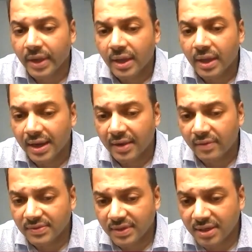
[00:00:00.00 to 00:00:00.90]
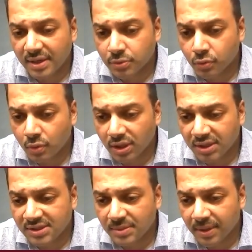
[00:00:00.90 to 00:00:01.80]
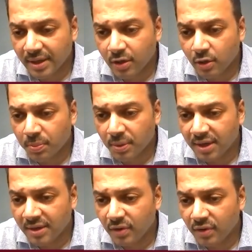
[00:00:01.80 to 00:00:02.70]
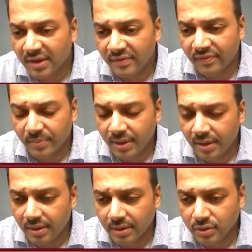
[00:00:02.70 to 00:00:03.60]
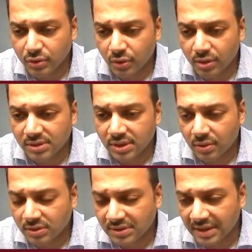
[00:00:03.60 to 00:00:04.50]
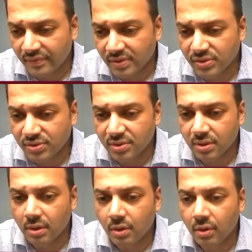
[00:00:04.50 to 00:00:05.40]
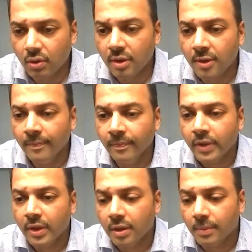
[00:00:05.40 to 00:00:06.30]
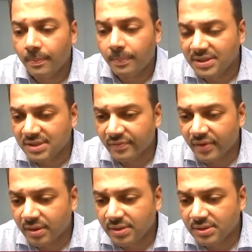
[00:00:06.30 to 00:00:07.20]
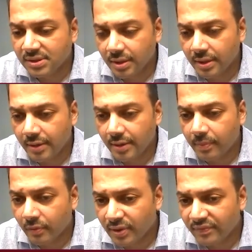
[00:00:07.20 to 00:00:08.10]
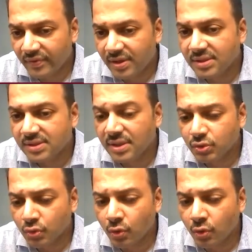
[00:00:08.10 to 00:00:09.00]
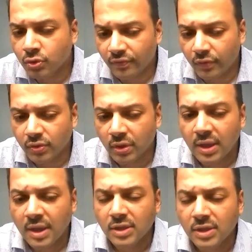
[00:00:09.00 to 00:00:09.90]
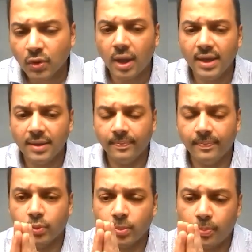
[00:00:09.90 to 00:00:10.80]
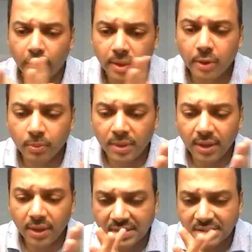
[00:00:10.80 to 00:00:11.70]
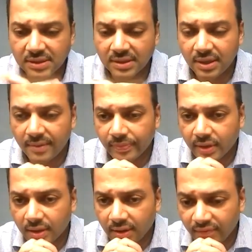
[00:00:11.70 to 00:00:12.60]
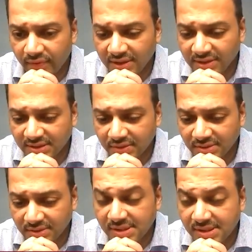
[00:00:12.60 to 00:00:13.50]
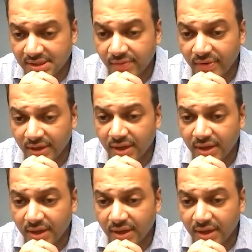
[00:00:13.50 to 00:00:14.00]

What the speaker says: And likewise, when it comes to contingency planning or planning for life, be it insurance across life and general, or pension funds and provident funds, and so on and so forth. So the point I'm trying to make is financial services is still very